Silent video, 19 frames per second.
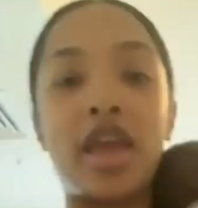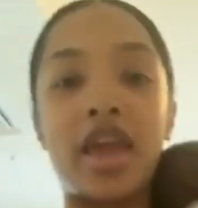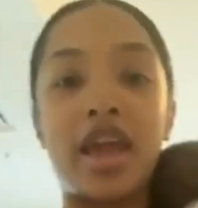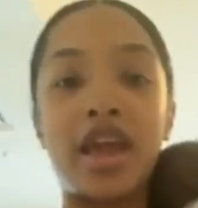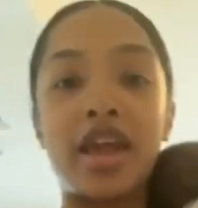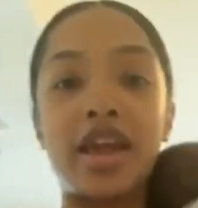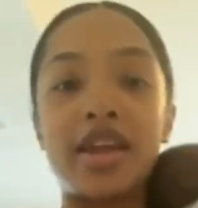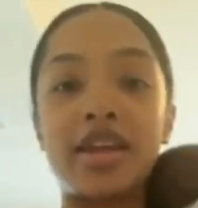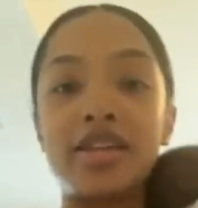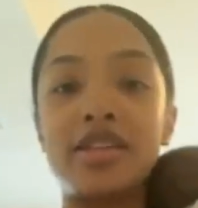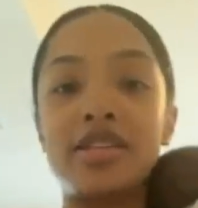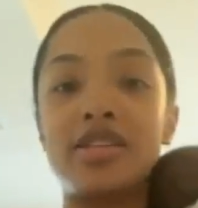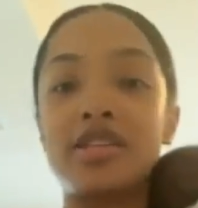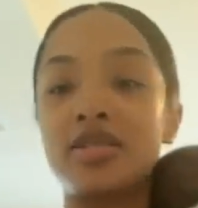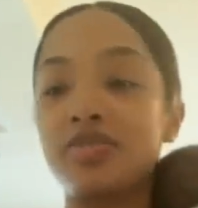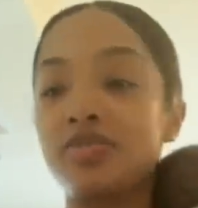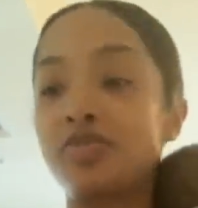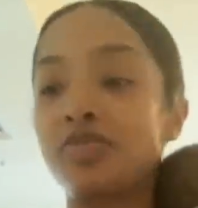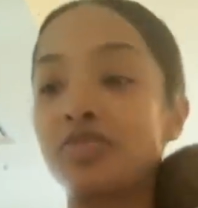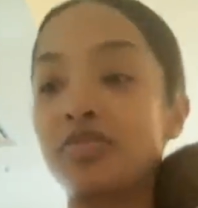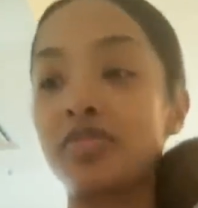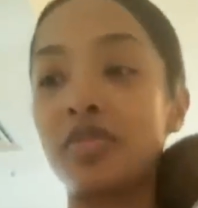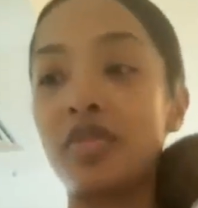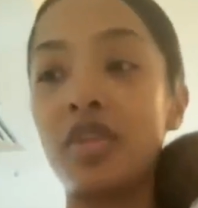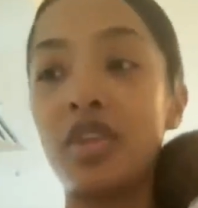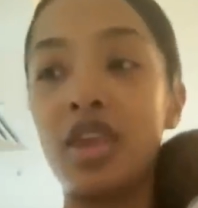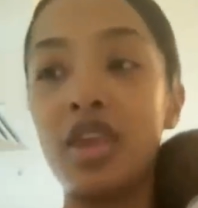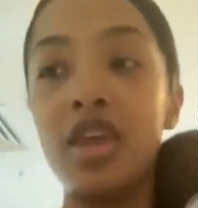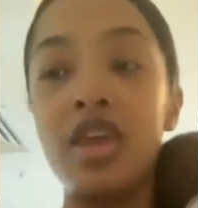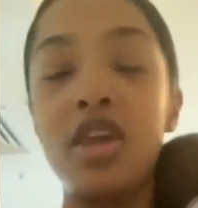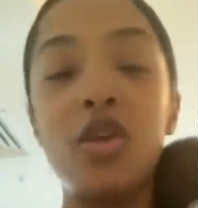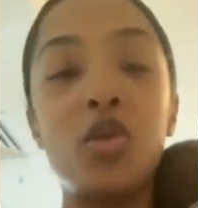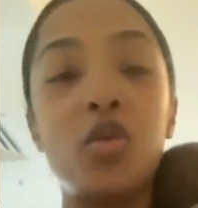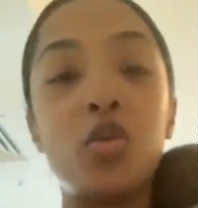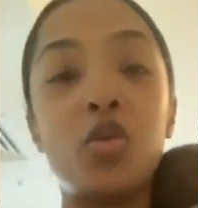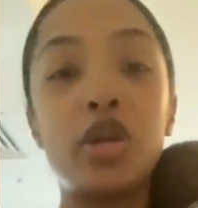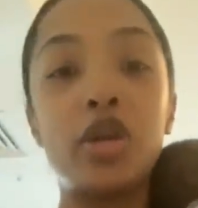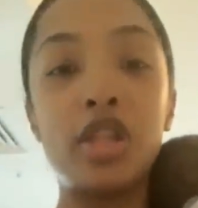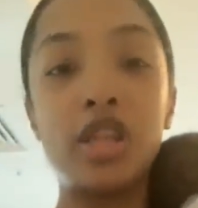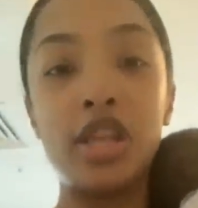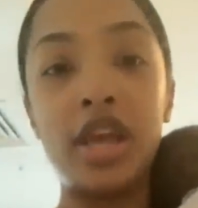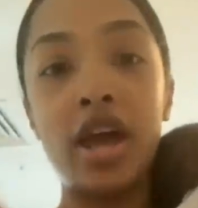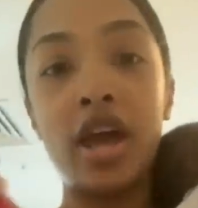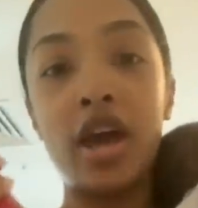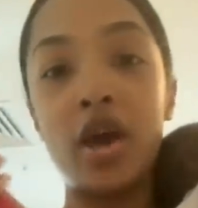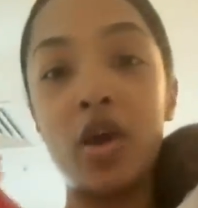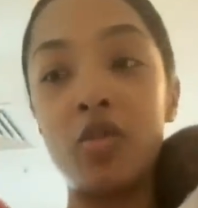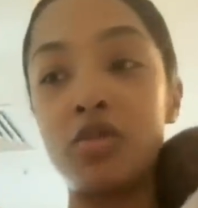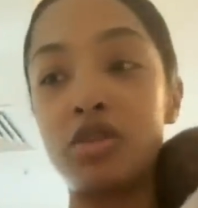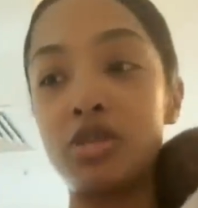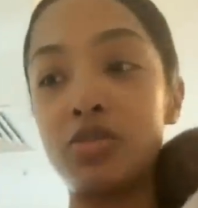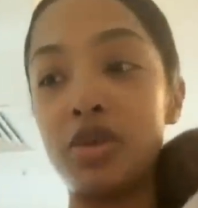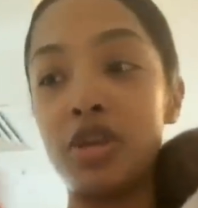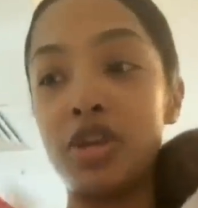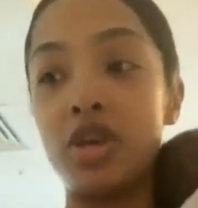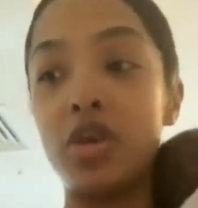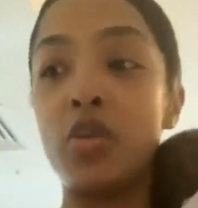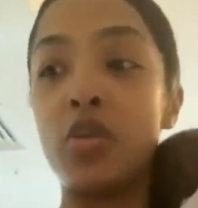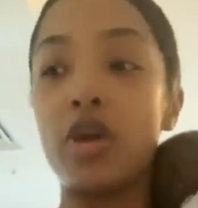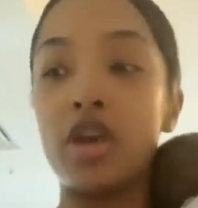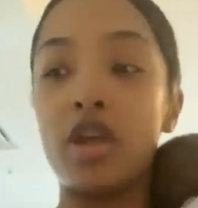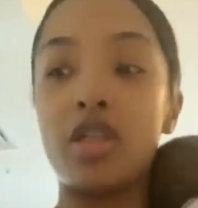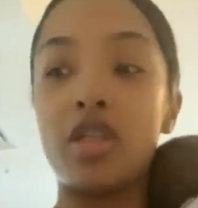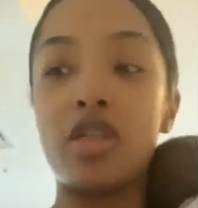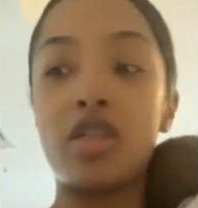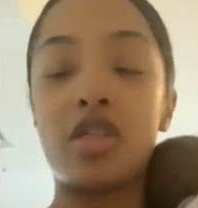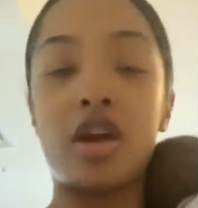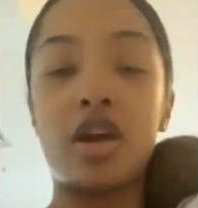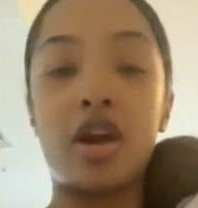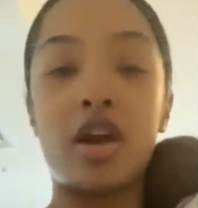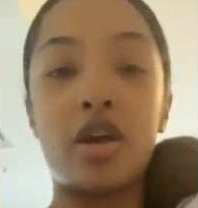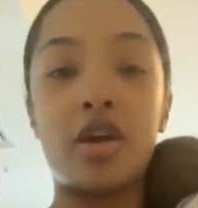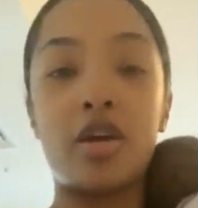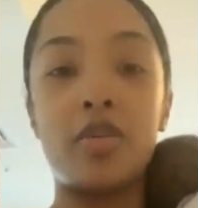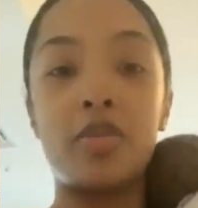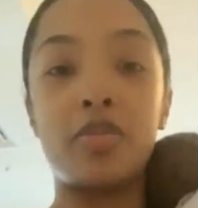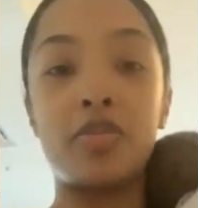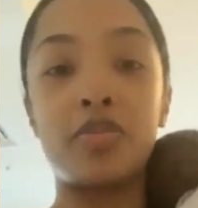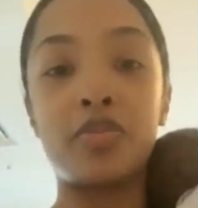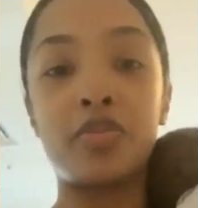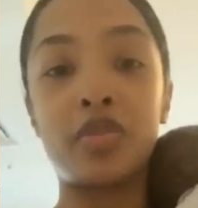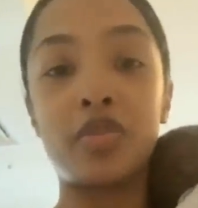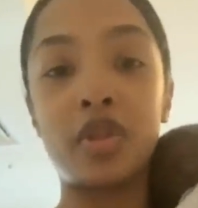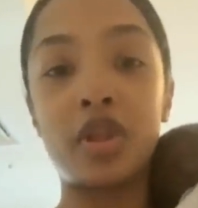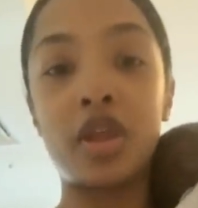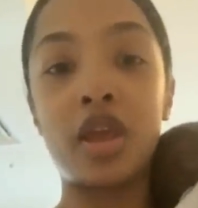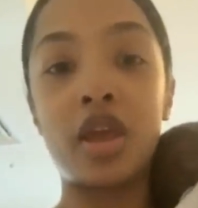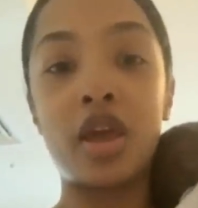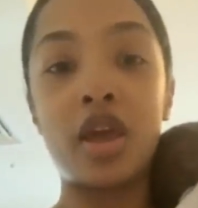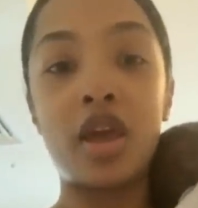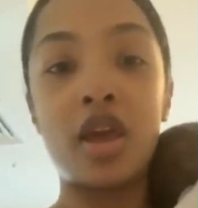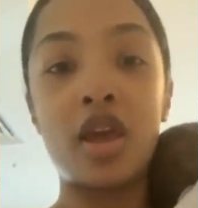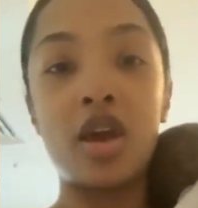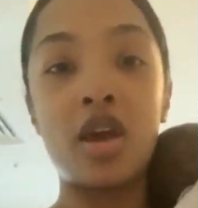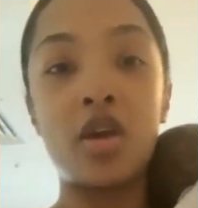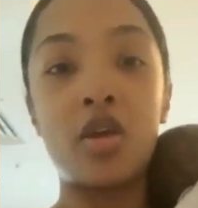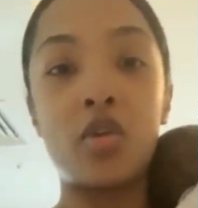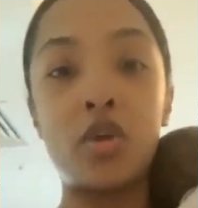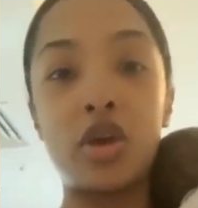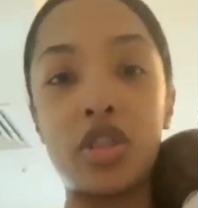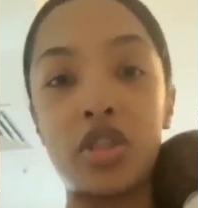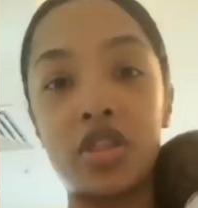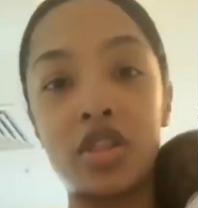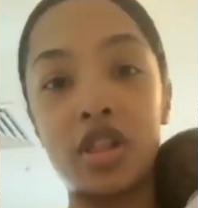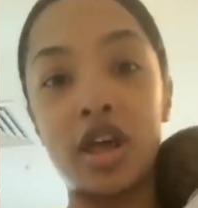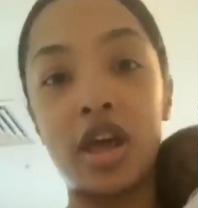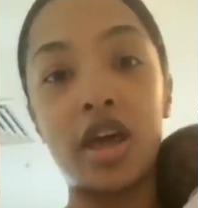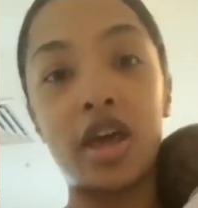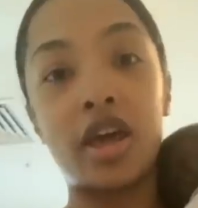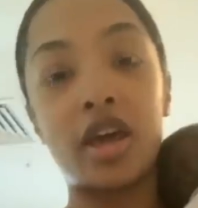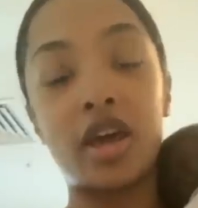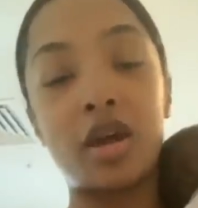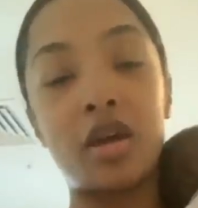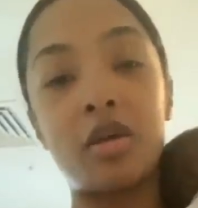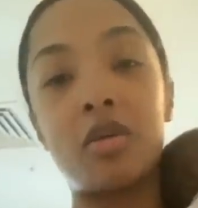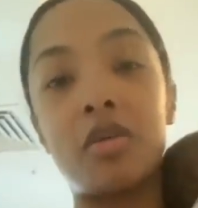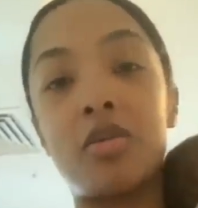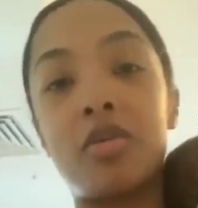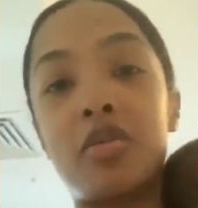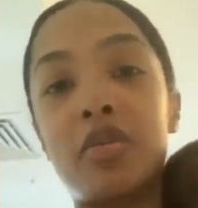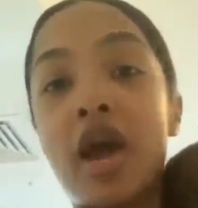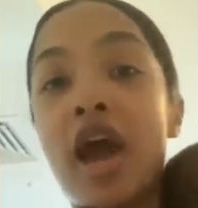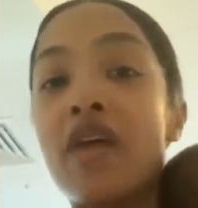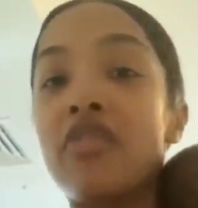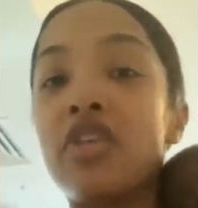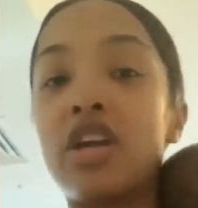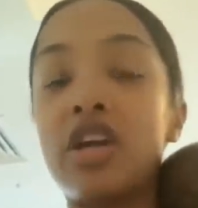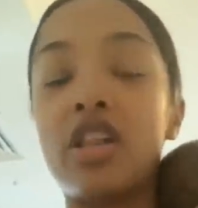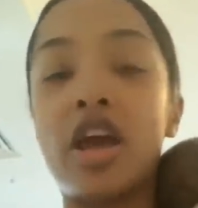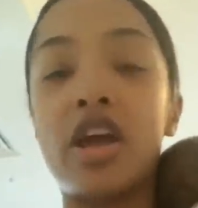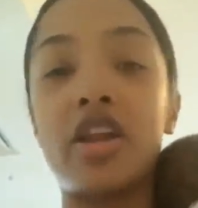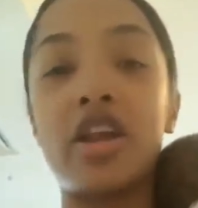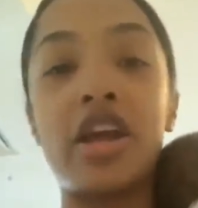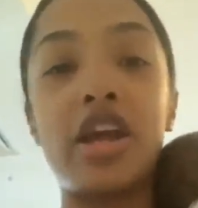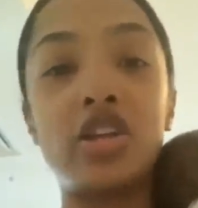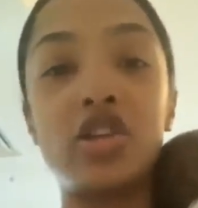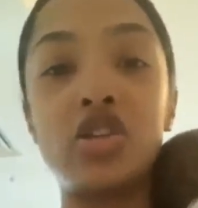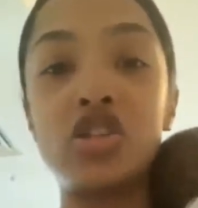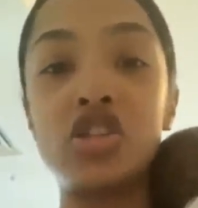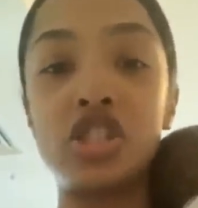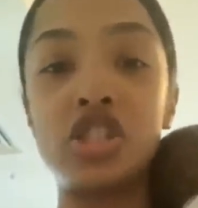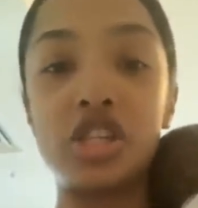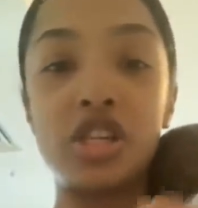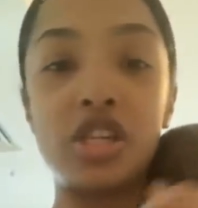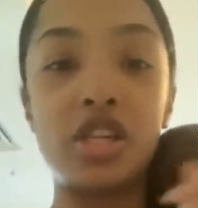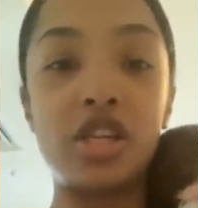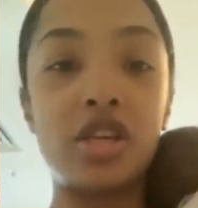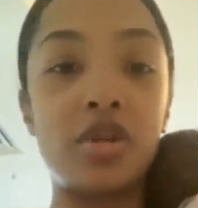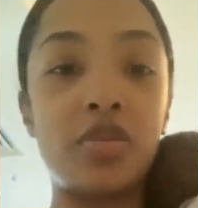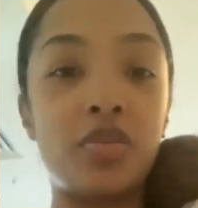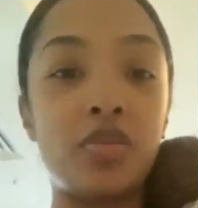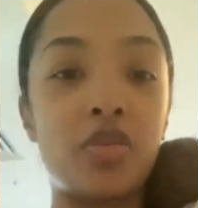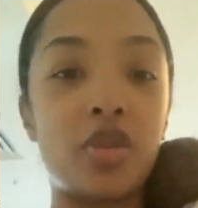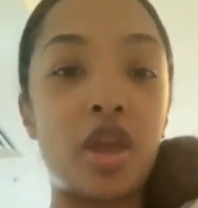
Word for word: and it really helped me with um, with like having a lot of energy.